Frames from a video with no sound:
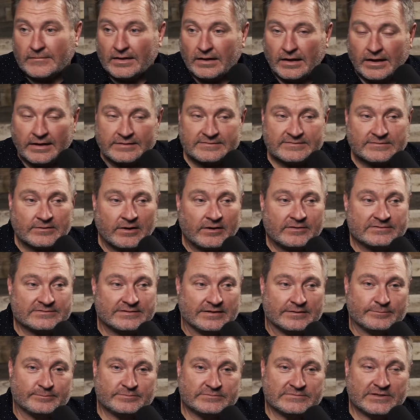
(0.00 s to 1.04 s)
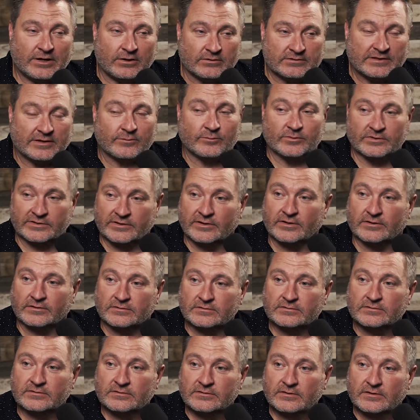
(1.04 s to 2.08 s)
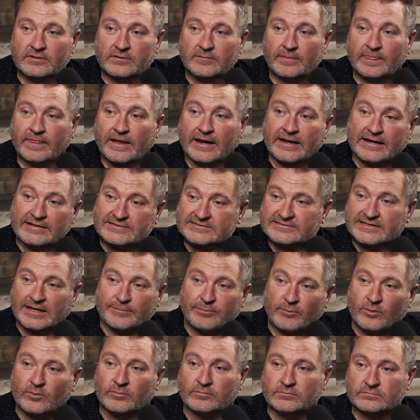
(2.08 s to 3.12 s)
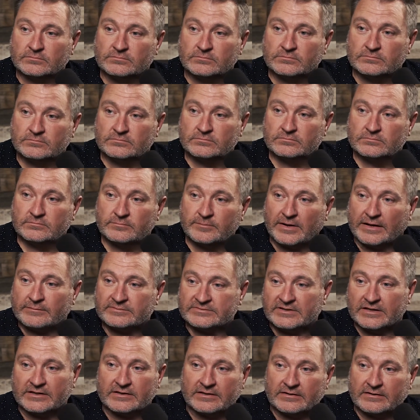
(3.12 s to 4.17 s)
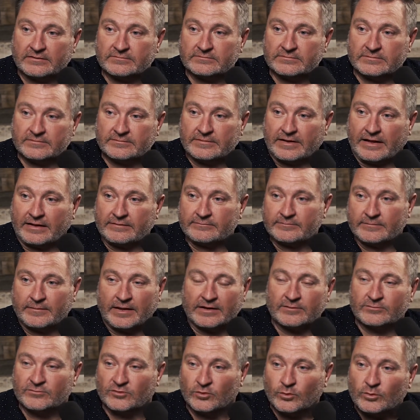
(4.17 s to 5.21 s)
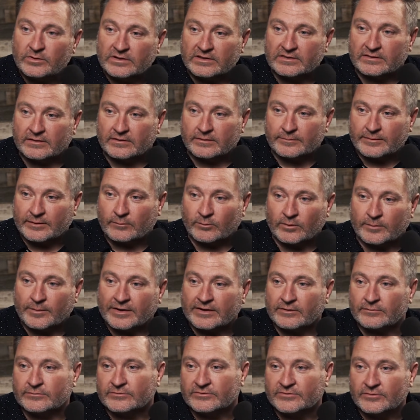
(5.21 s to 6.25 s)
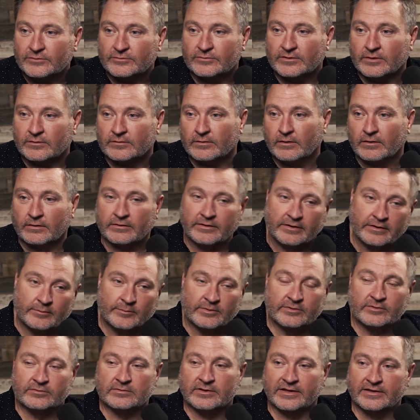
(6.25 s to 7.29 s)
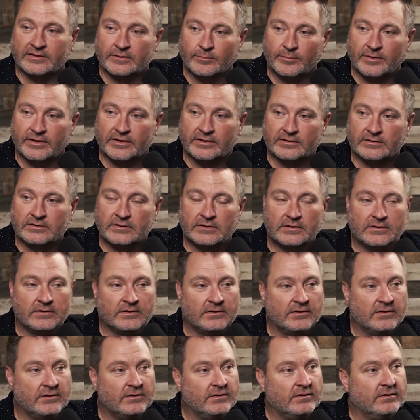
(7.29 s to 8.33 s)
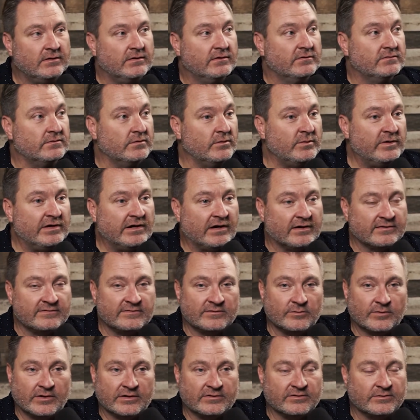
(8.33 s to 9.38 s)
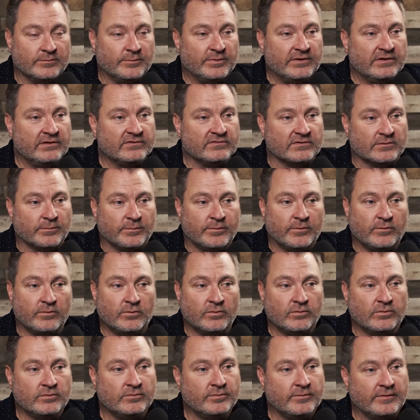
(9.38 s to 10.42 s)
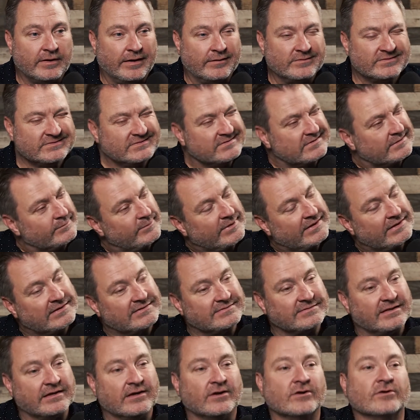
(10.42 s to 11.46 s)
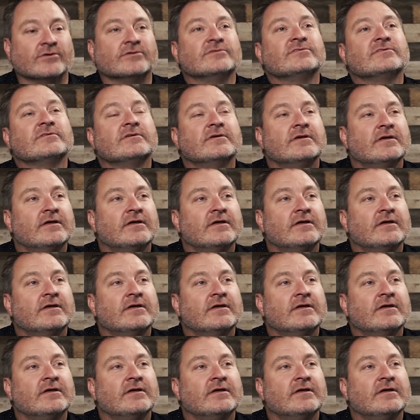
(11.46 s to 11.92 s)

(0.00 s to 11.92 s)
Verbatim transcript: And so I was like, dog, that really hurt. And I just kept on, but I was like, I'm not gonna do anything. I'm like, what am I gonna do? Go Right. okay, I'm gonna go lay in the bed. Mm-hmm. So we honestly went out to the beach and the pool, and I was just like, man, this thing hurts.